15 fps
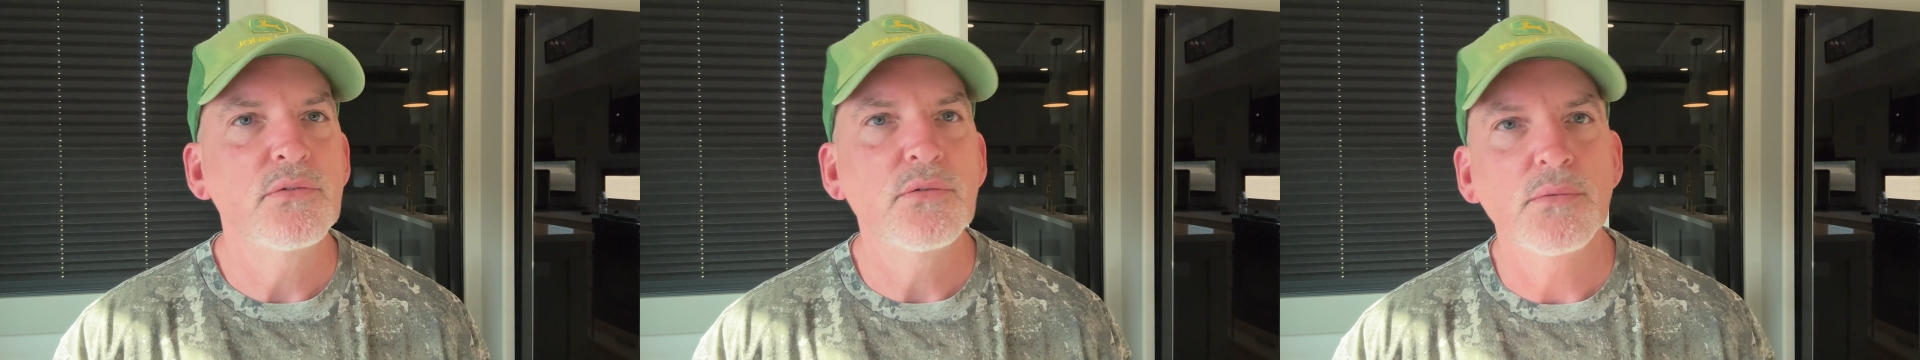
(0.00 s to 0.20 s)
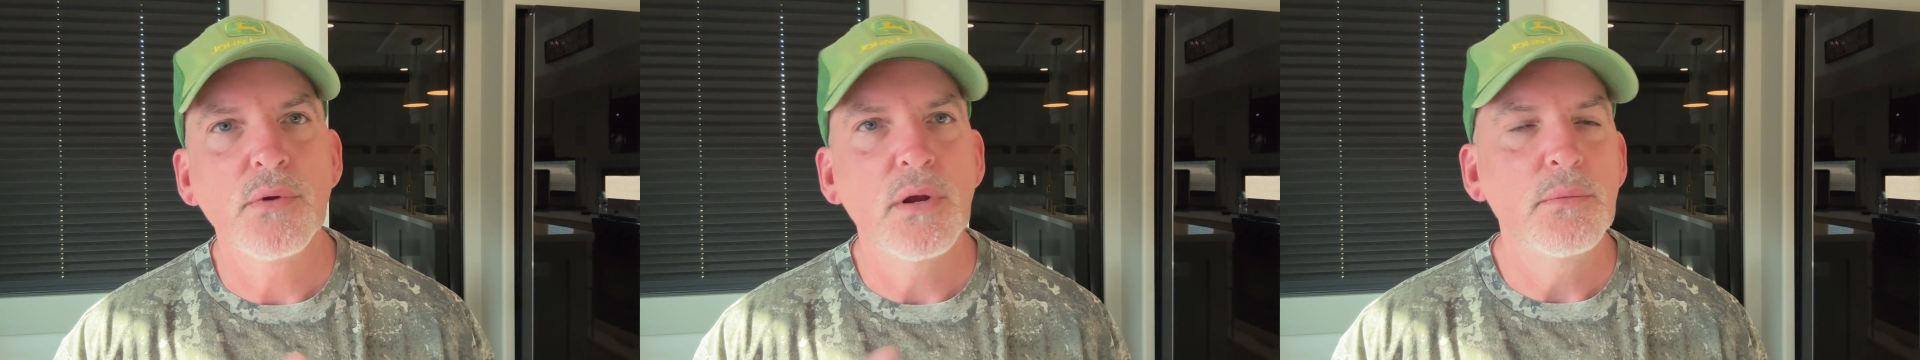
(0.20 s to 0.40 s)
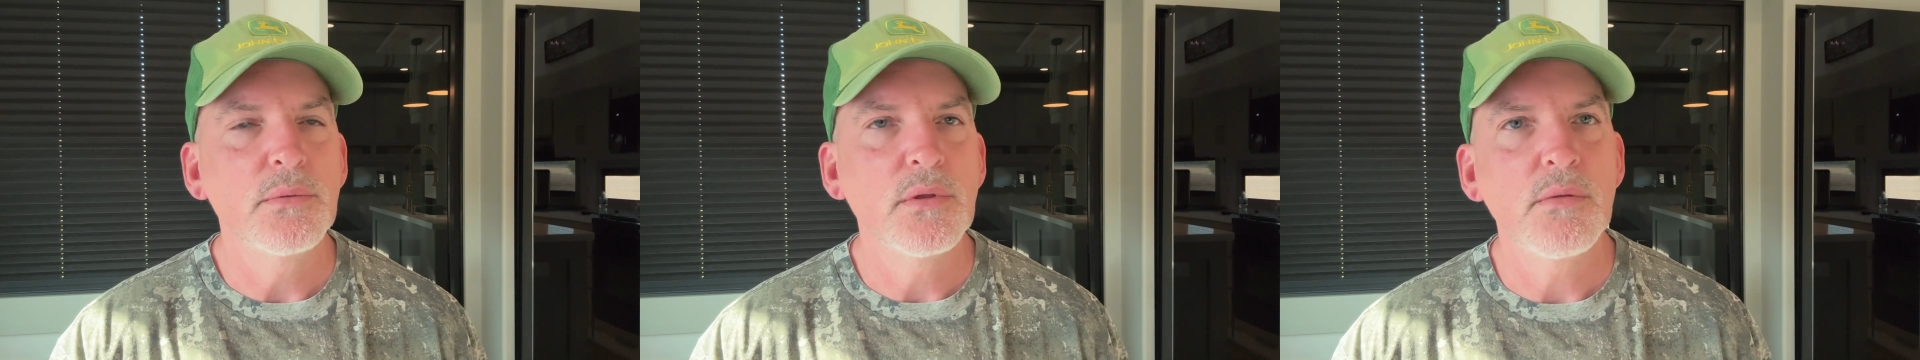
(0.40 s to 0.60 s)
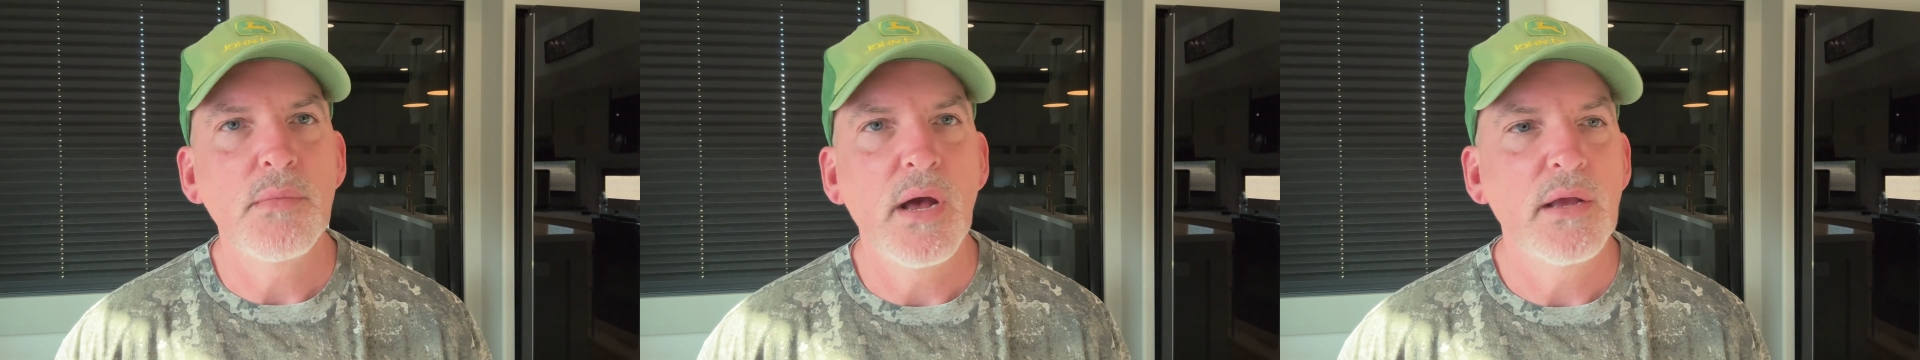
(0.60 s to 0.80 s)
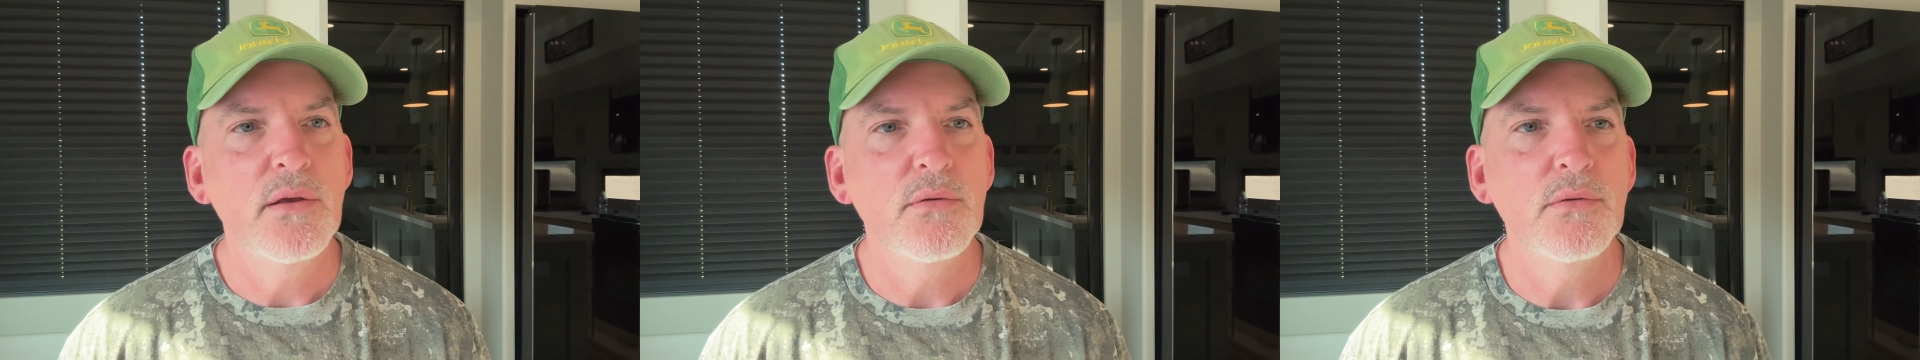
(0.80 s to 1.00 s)
so we're able to come
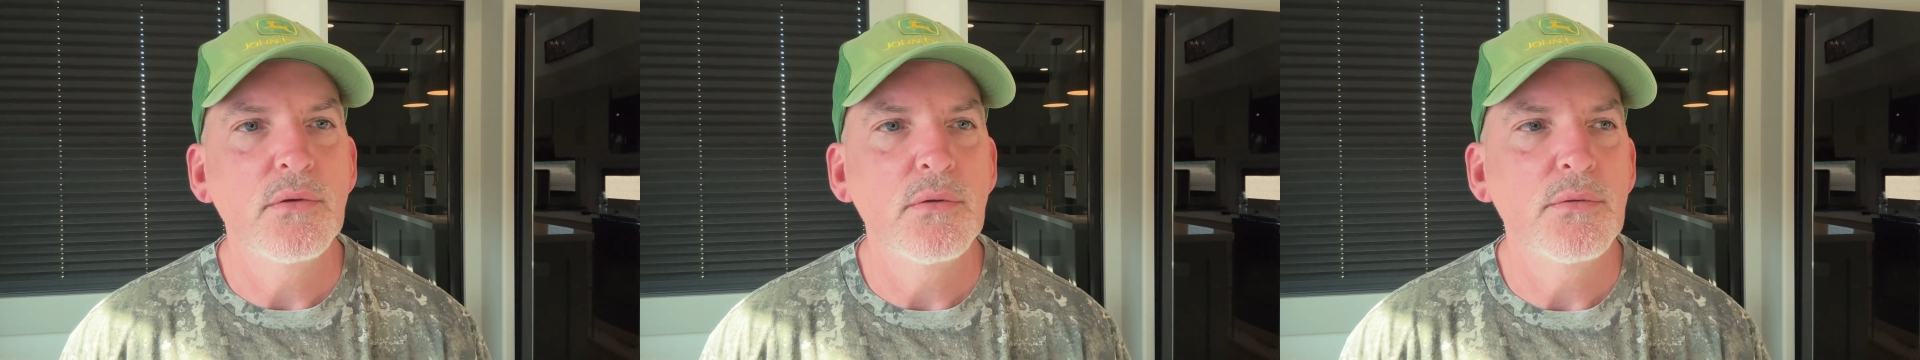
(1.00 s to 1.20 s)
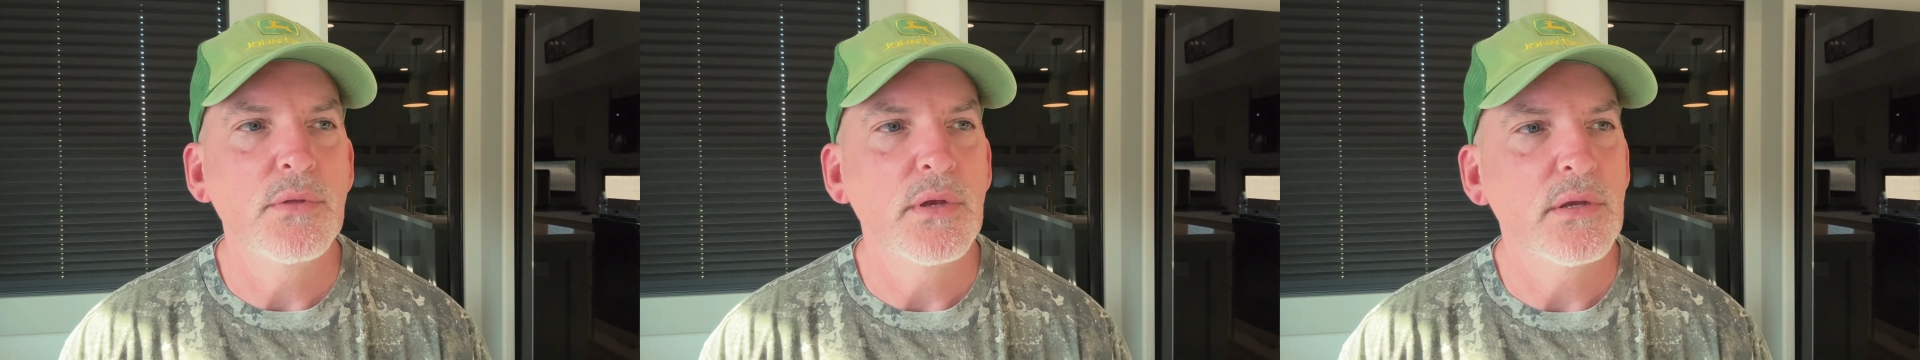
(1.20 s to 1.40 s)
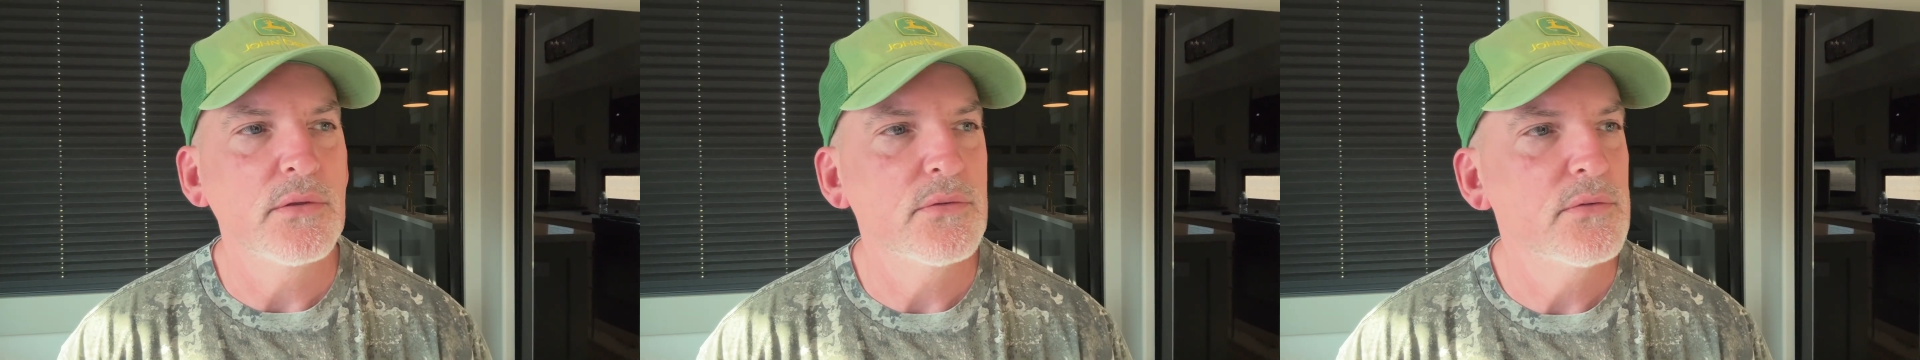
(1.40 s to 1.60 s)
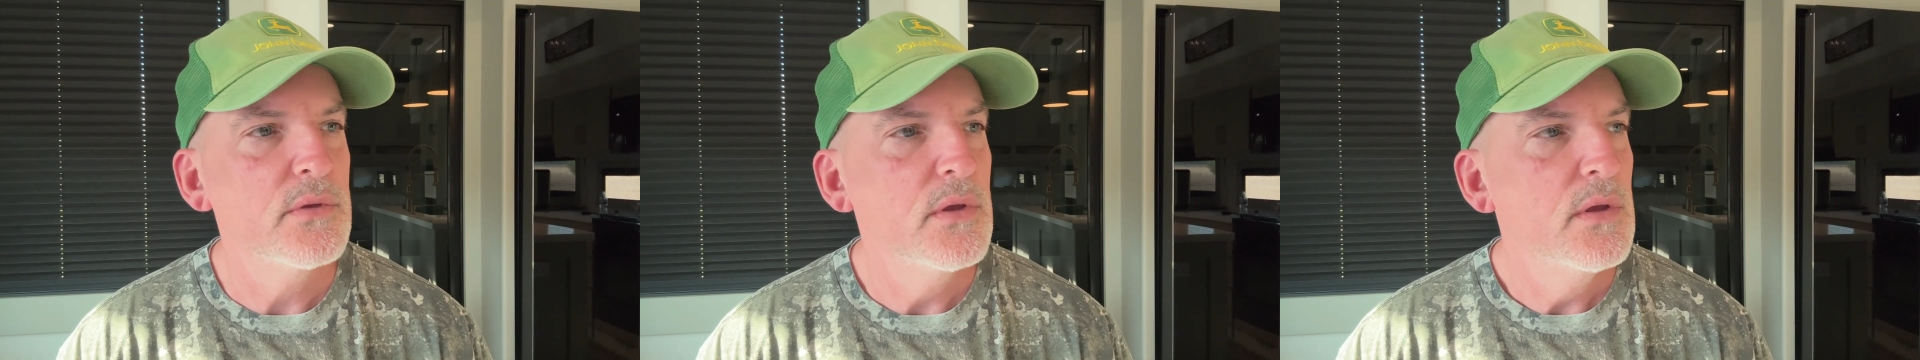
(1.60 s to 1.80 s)
out here and do things.